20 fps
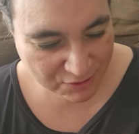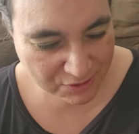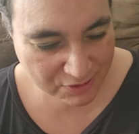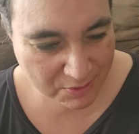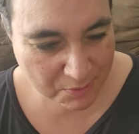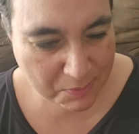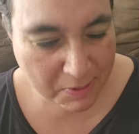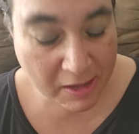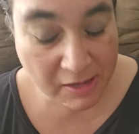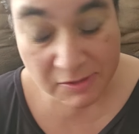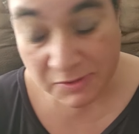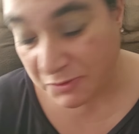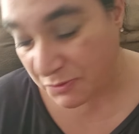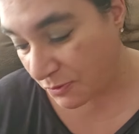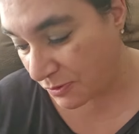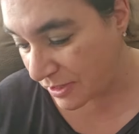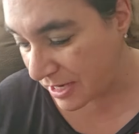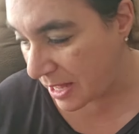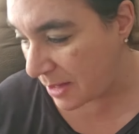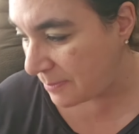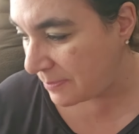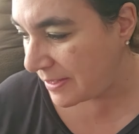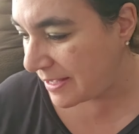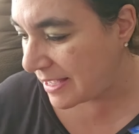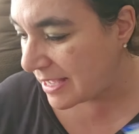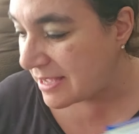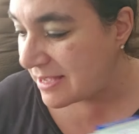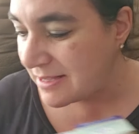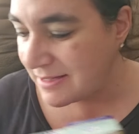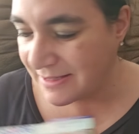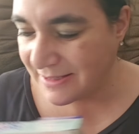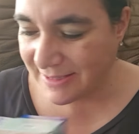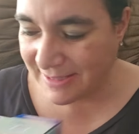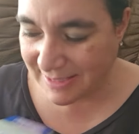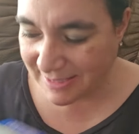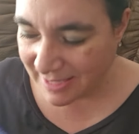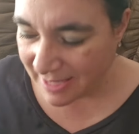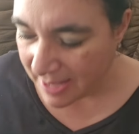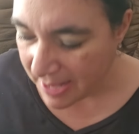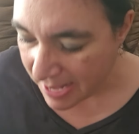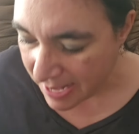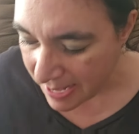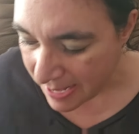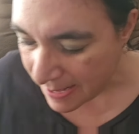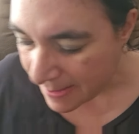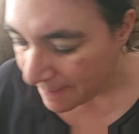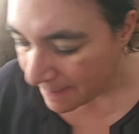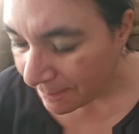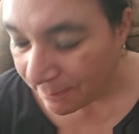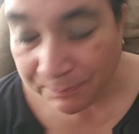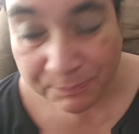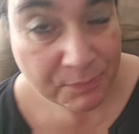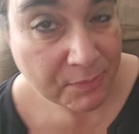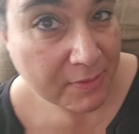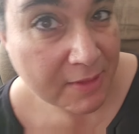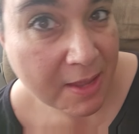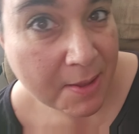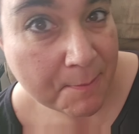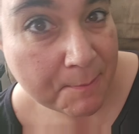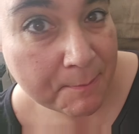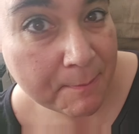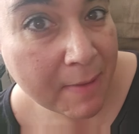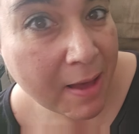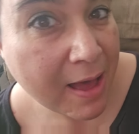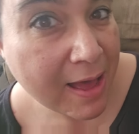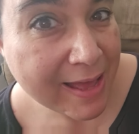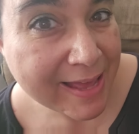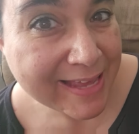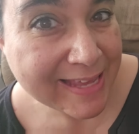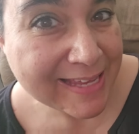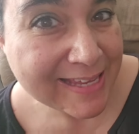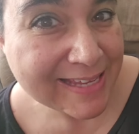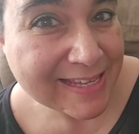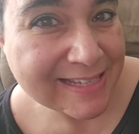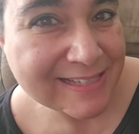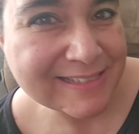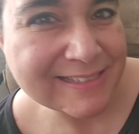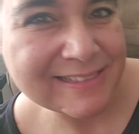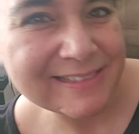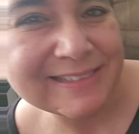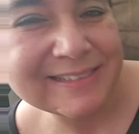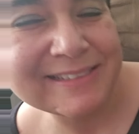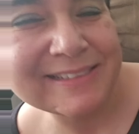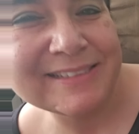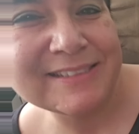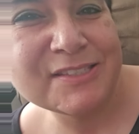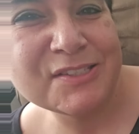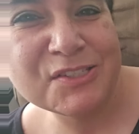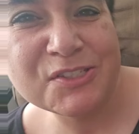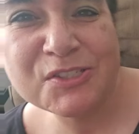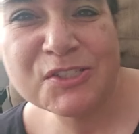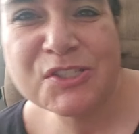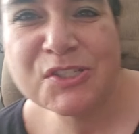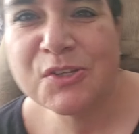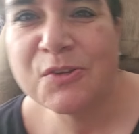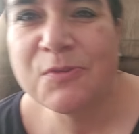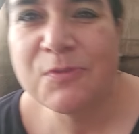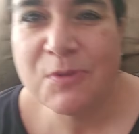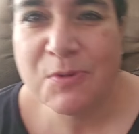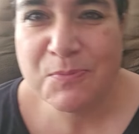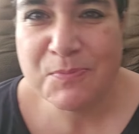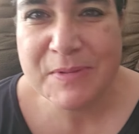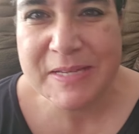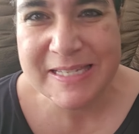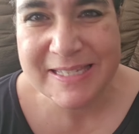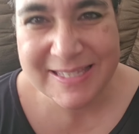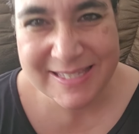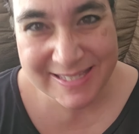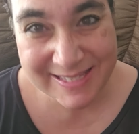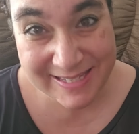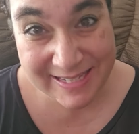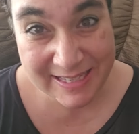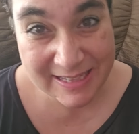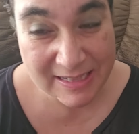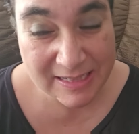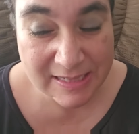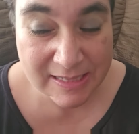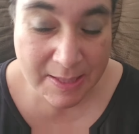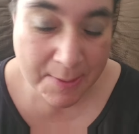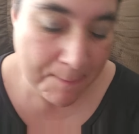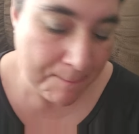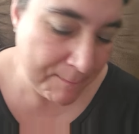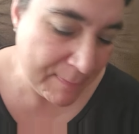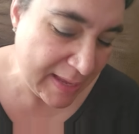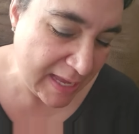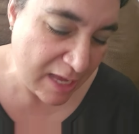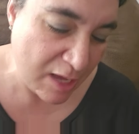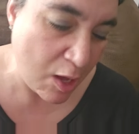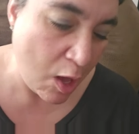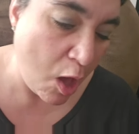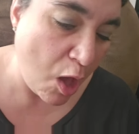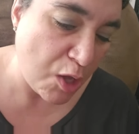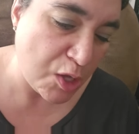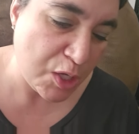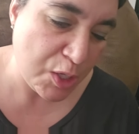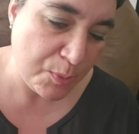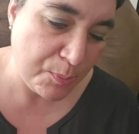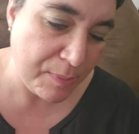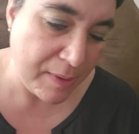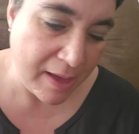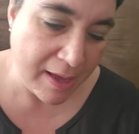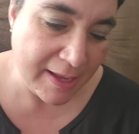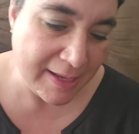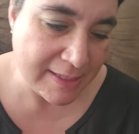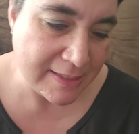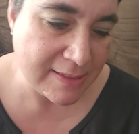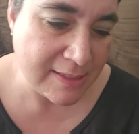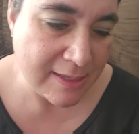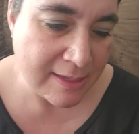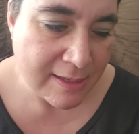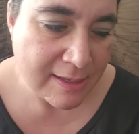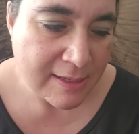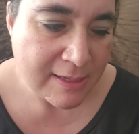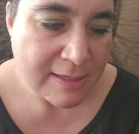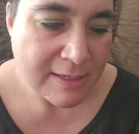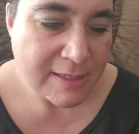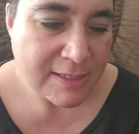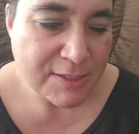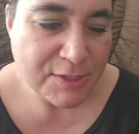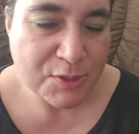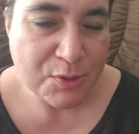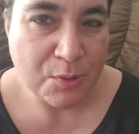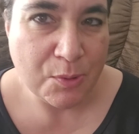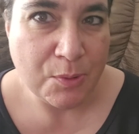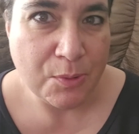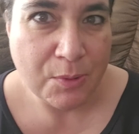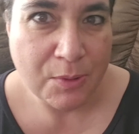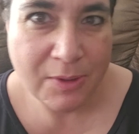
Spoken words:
her in the box for now because my nursery room is still being occupied. So